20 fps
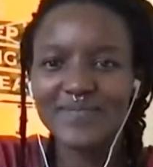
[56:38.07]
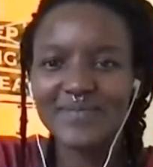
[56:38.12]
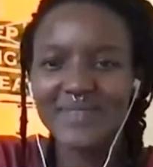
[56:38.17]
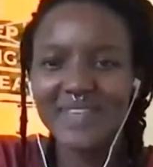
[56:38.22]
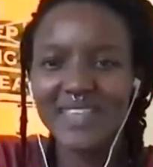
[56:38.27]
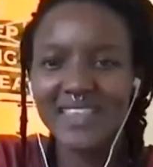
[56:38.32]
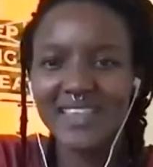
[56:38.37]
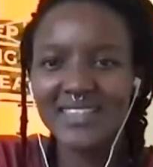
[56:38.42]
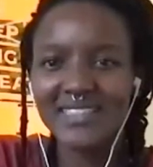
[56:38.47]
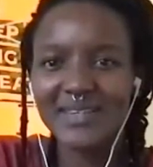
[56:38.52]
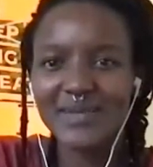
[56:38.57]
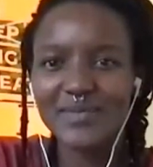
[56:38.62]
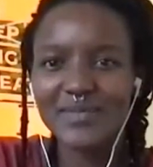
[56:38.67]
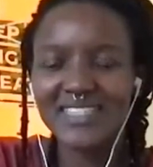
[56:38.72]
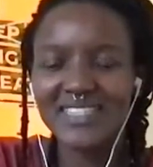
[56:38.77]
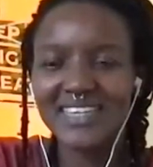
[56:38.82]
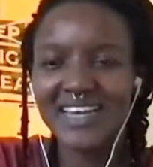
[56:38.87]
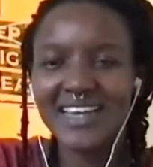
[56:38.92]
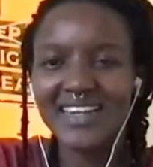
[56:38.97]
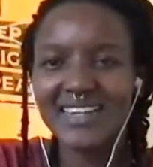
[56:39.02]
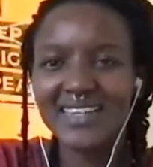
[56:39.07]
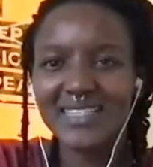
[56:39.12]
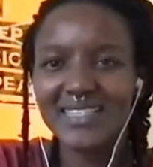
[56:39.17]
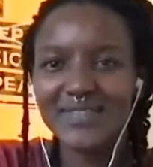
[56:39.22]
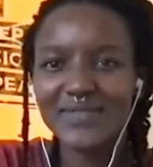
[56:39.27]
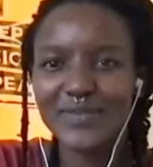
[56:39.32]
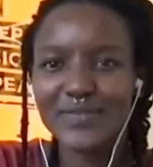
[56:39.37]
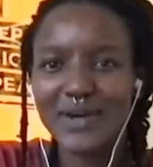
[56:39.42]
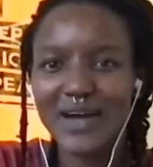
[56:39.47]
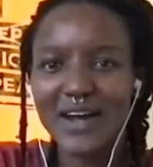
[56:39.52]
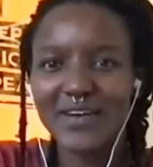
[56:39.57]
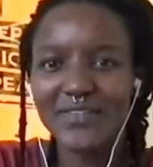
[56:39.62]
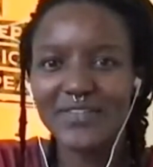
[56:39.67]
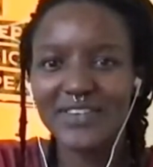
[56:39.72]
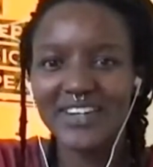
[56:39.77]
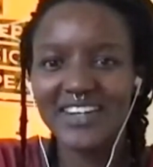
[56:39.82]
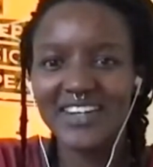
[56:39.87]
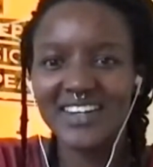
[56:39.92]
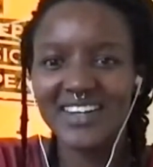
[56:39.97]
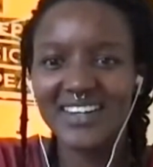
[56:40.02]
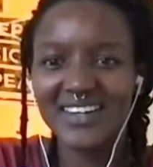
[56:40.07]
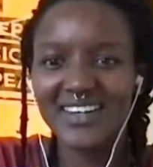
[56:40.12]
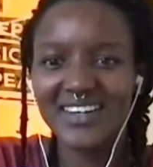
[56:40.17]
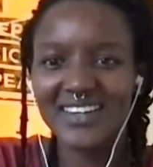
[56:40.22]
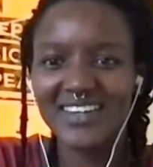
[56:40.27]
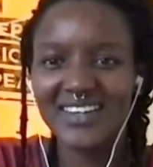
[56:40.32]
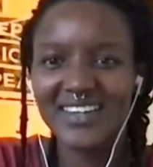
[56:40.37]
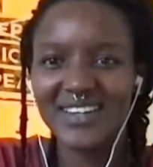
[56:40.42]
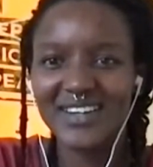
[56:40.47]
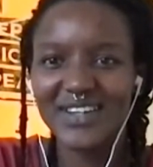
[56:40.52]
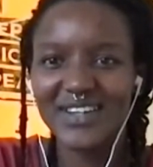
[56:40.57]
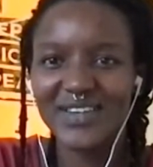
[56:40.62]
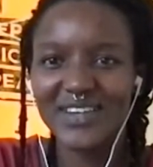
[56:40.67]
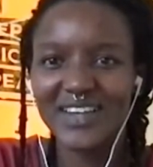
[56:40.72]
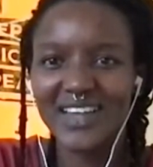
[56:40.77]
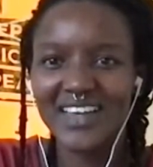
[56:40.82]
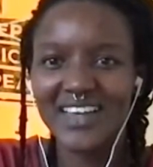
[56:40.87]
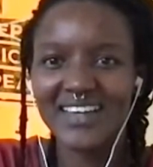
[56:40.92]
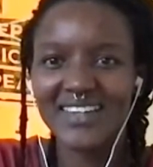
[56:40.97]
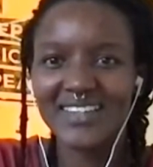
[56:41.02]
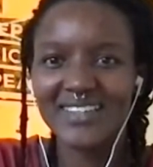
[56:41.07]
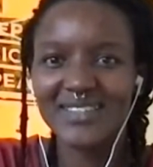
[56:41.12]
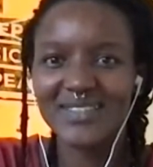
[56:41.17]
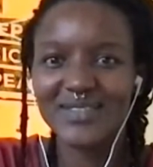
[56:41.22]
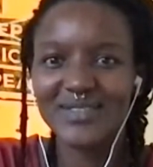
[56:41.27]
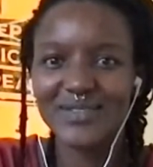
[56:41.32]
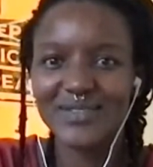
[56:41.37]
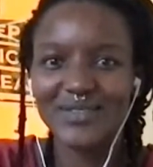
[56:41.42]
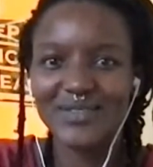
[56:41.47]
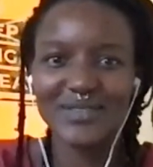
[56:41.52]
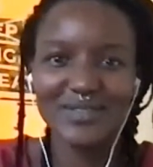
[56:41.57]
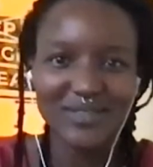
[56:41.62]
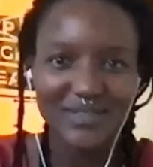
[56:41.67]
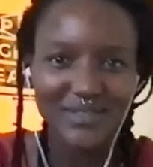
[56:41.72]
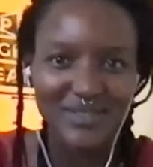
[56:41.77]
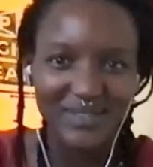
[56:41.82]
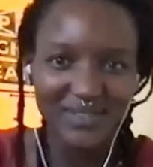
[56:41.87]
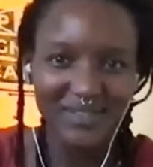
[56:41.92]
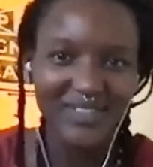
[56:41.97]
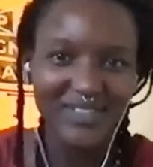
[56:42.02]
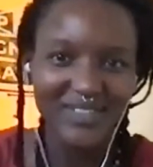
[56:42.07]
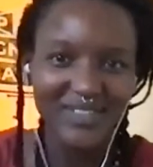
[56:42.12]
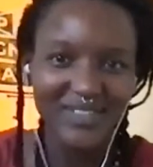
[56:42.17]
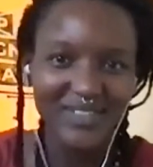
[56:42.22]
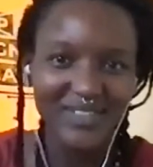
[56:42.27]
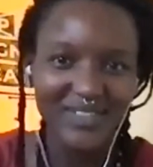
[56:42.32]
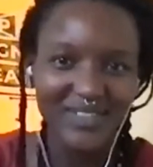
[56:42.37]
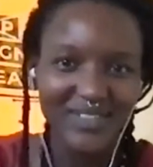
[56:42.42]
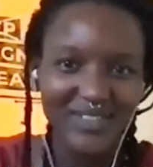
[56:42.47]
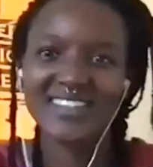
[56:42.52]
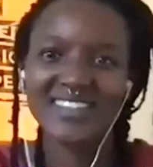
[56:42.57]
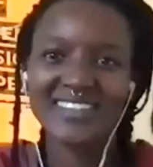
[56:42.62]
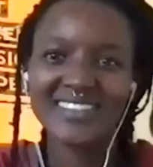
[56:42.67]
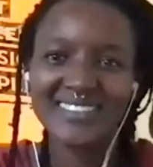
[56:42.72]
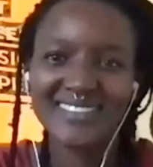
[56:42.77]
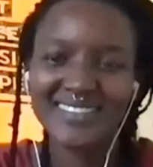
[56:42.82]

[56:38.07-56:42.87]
Are there some designers from Africa you'd like us to check out?